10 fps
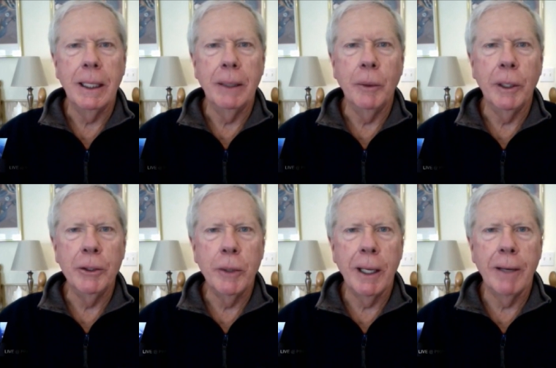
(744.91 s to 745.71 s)
when
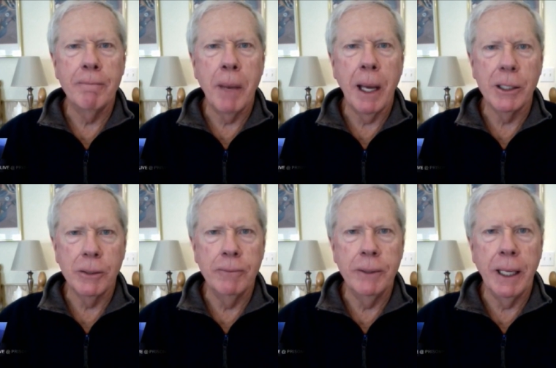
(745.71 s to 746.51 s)
you have
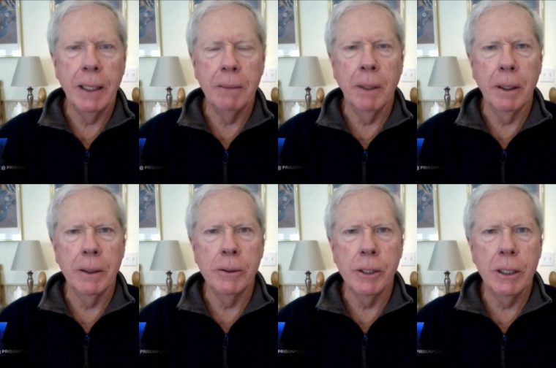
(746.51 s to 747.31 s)
massive debt
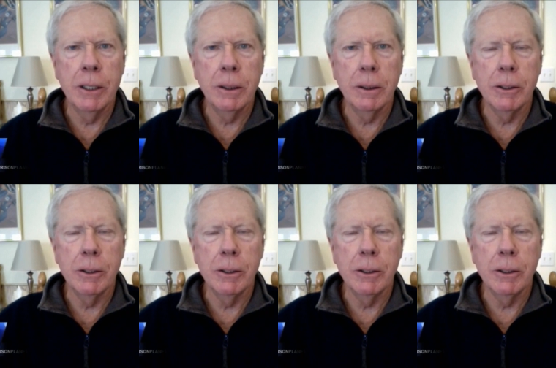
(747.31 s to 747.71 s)
monetization.